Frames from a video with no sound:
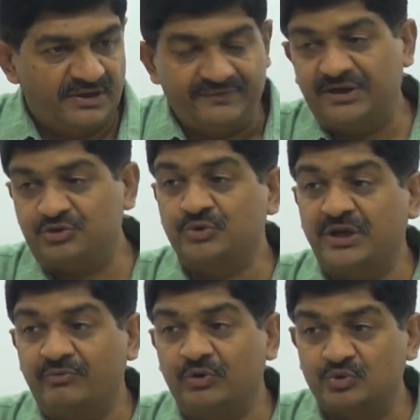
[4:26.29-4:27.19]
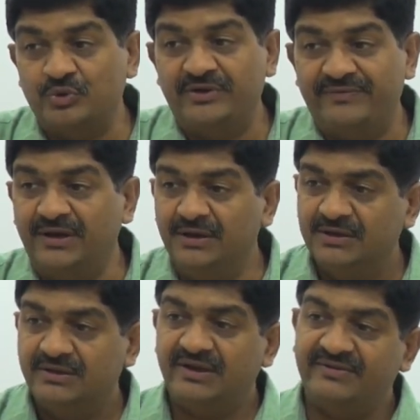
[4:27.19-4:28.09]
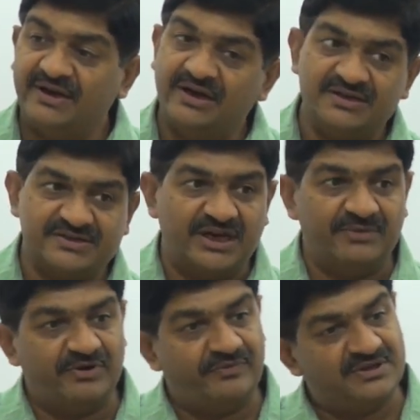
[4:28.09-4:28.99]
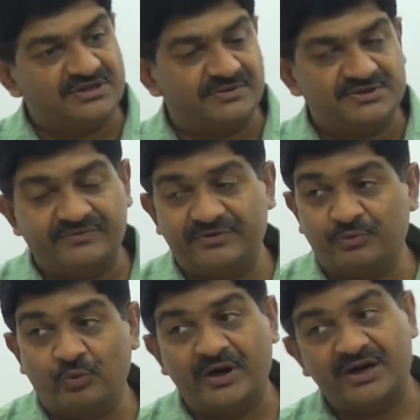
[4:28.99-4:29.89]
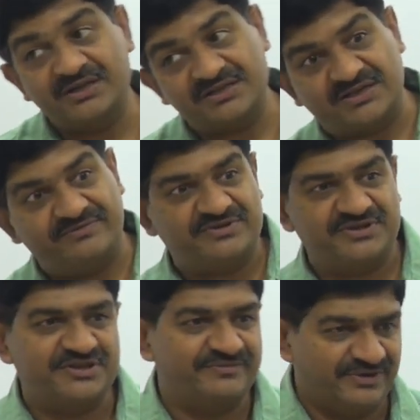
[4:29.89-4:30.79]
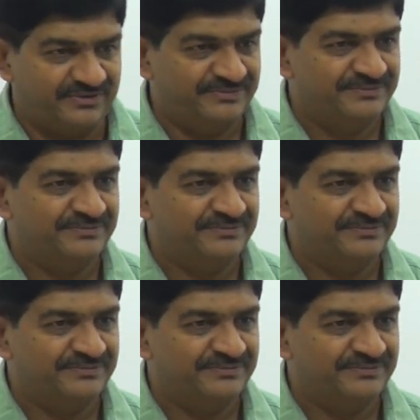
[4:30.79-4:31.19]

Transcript: He will issue the invoice only when there is an understanding between the service provider and the service receiver.